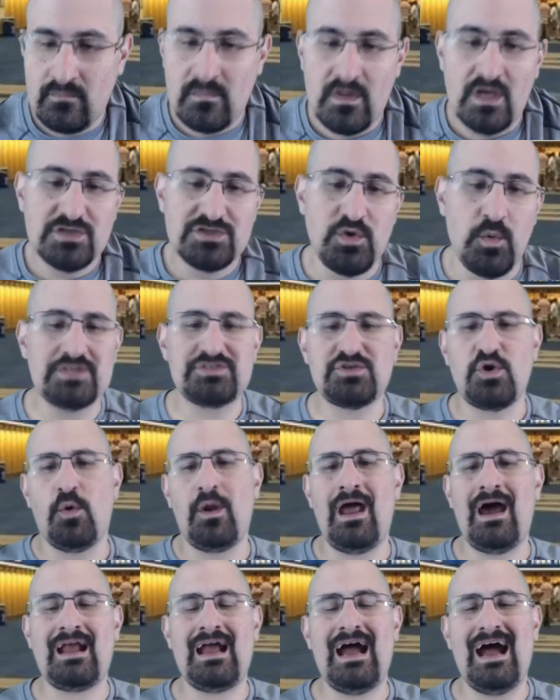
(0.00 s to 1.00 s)
So what's going
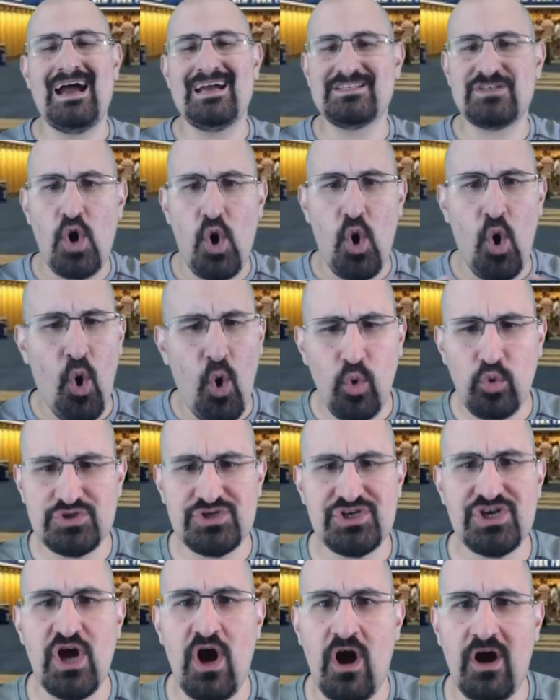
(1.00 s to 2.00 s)
on guys?
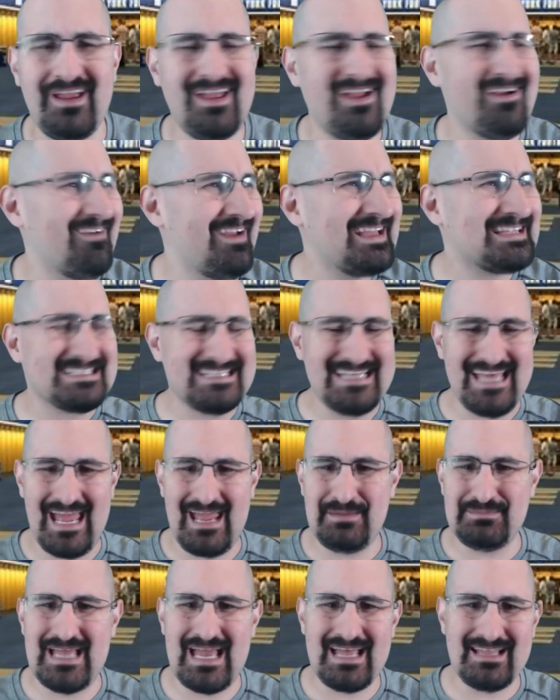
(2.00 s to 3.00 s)
OGR here. It's
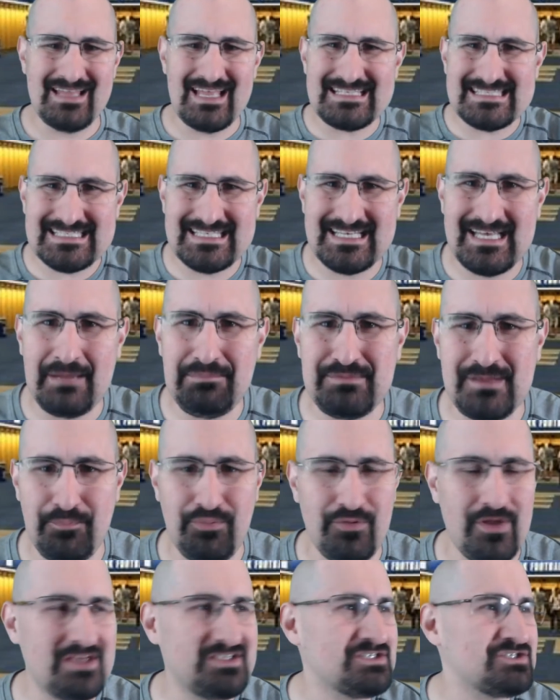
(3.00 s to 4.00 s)
game day. Let's skip the
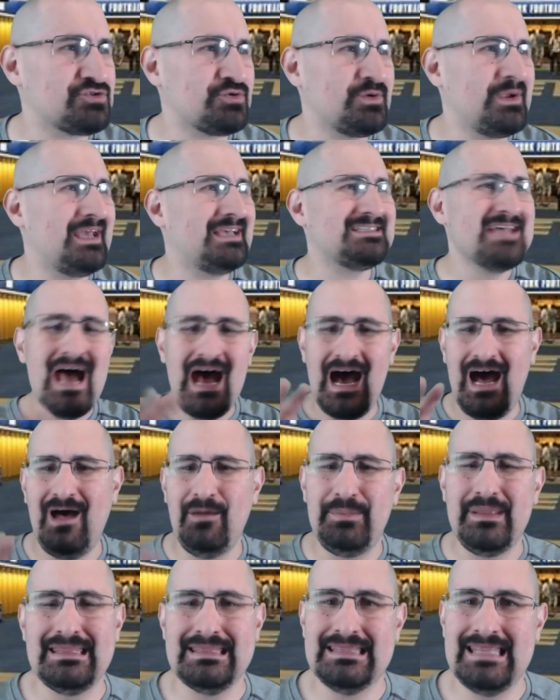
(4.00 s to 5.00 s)
pleasantries. I'll
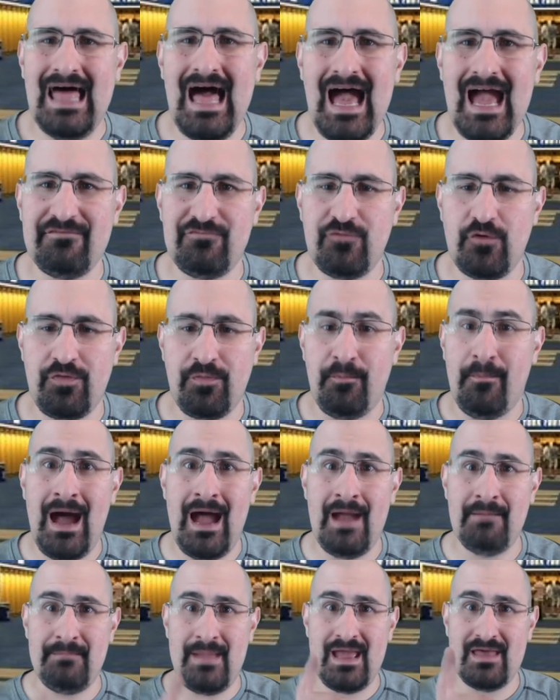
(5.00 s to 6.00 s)
be live with my
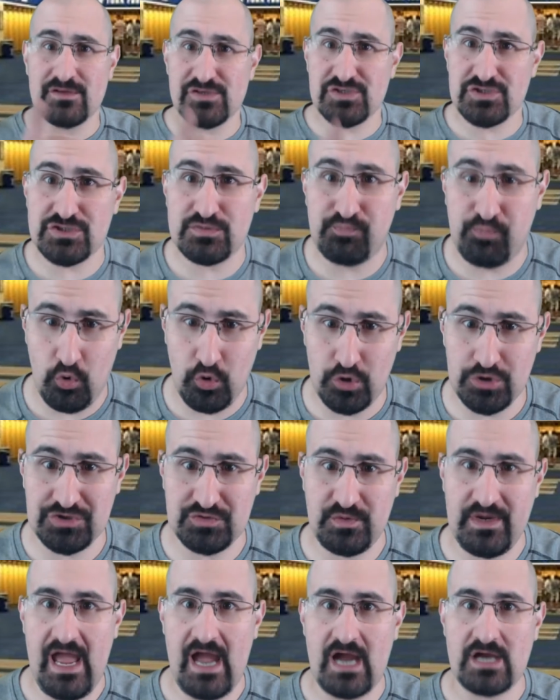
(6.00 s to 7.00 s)
man the sports
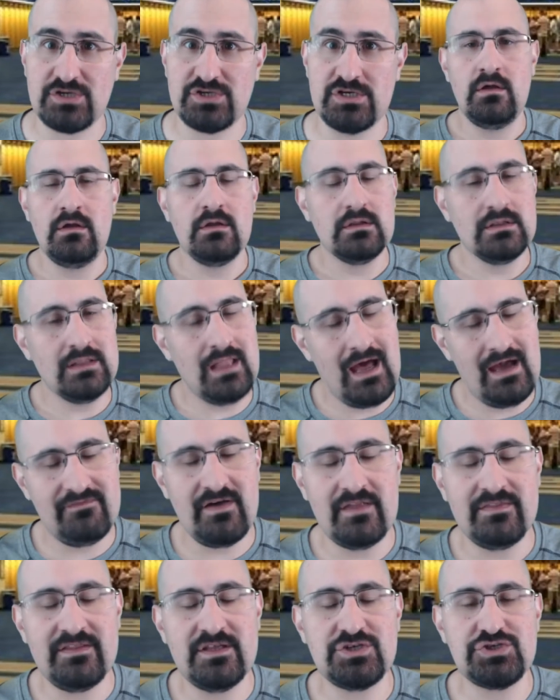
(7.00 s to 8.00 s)
reaction. Live
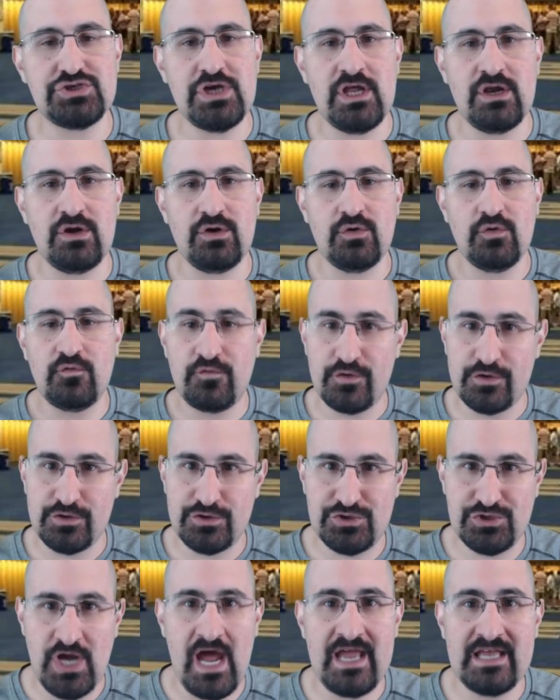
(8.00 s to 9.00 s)
on this channel for
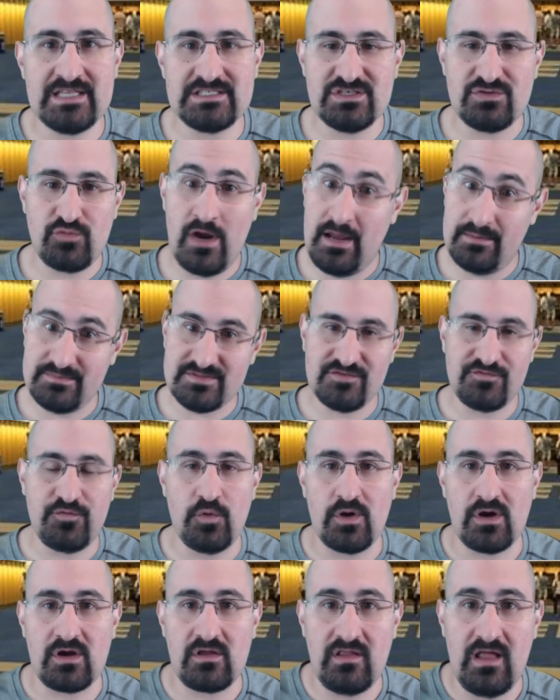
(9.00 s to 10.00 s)
Giants and Rams at 4
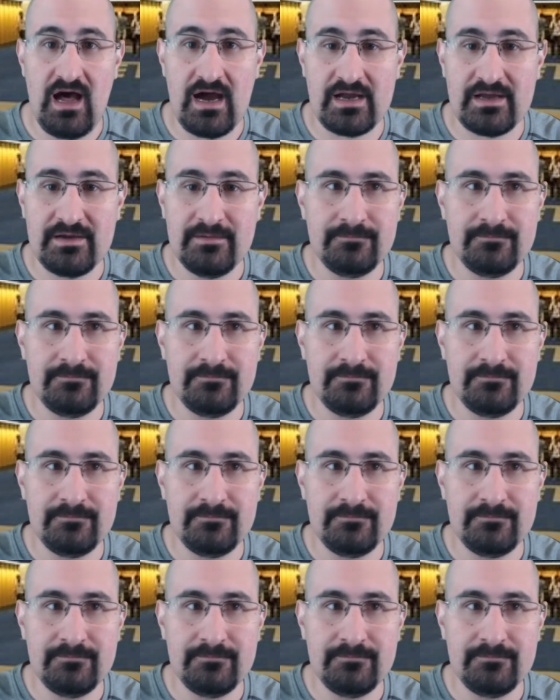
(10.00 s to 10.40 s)
o'clock.